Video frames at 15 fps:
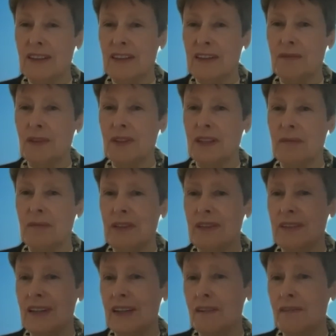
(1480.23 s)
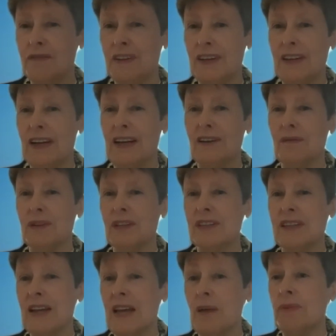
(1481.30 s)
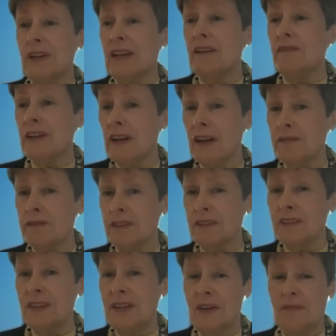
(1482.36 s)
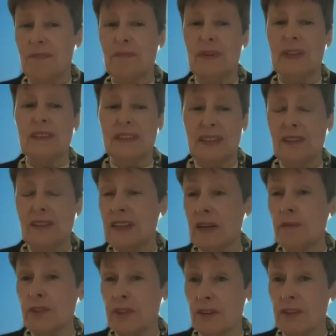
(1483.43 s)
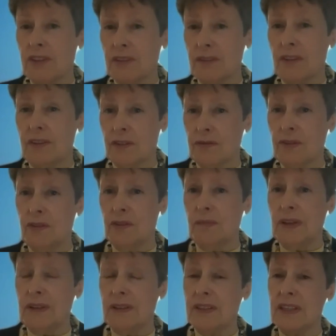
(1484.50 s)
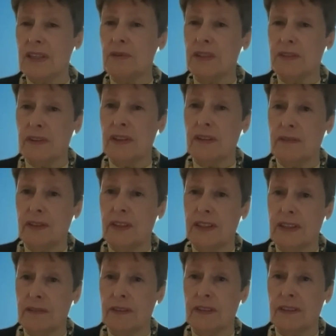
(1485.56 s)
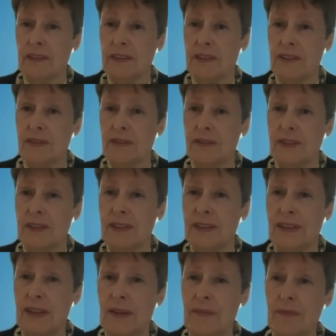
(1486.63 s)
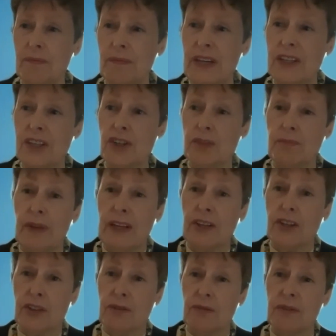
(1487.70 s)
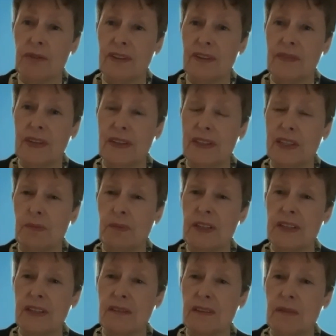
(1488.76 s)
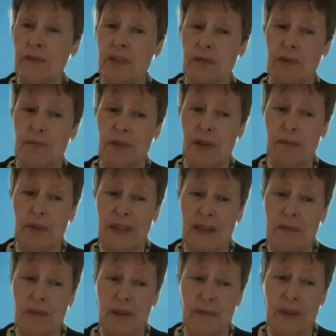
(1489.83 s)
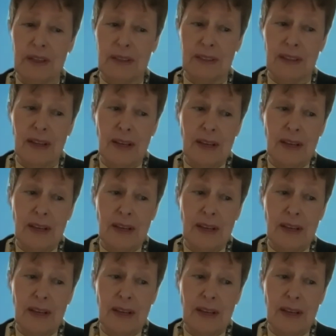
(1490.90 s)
And we're going to be kind of, I don't want to say happily ever after, but, that was also not true because it was very, very difficult to make sure that these peace agreements were properly implemented.